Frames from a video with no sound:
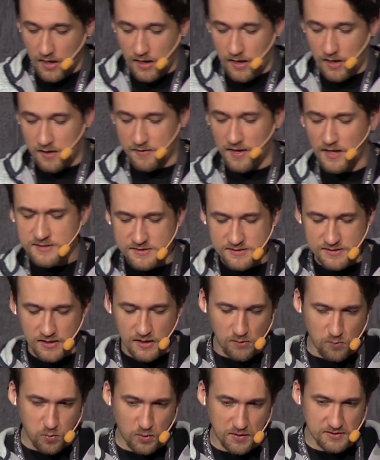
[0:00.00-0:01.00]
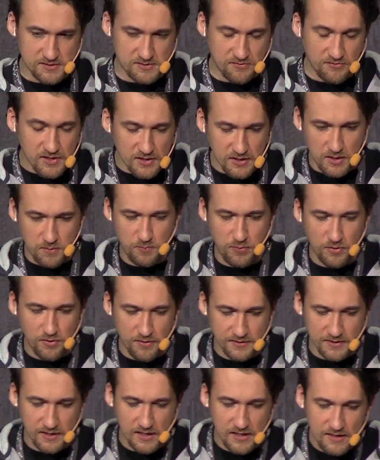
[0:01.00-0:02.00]
Another thing, what is really
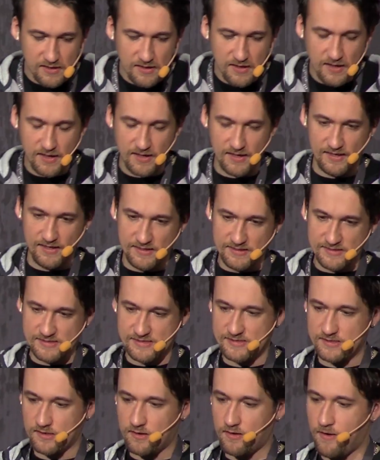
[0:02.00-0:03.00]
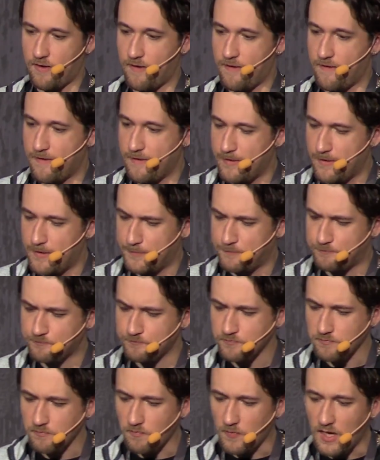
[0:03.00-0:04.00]
important here is,
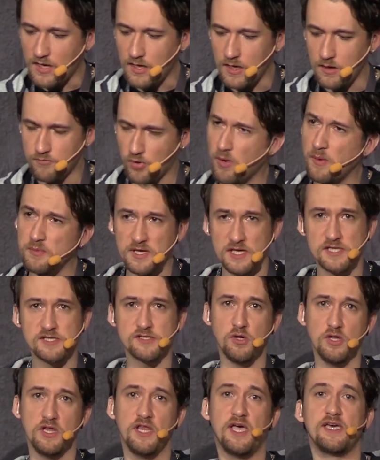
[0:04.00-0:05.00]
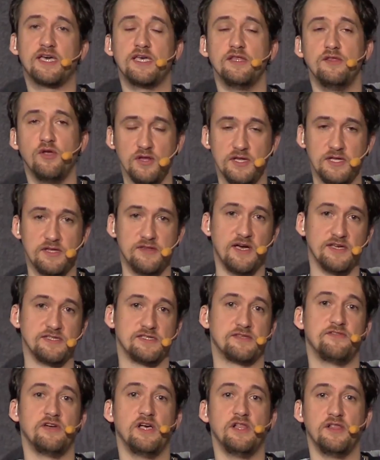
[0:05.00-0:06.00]
probably it's all like in all
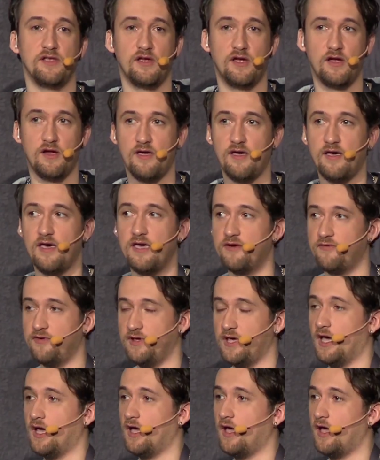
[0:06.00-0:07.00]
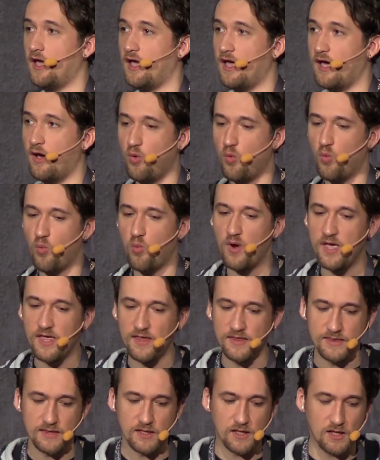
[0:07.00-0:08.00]
industrial area.
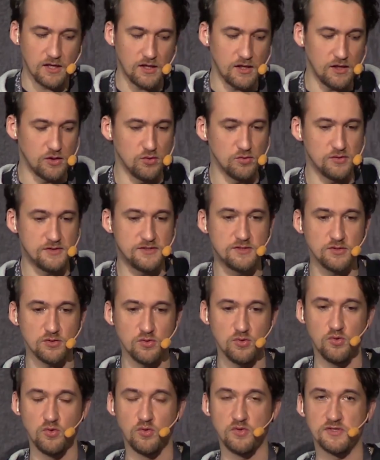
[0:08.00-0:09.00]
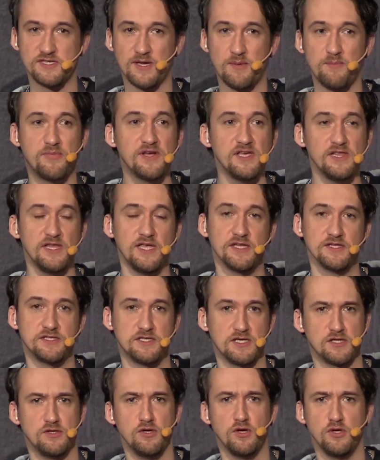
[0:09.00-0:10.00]
When you do some brilliant
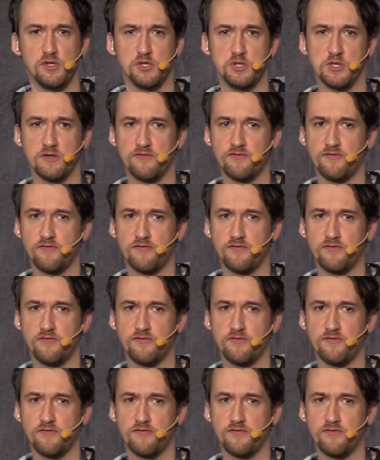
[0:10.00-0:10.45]
technology,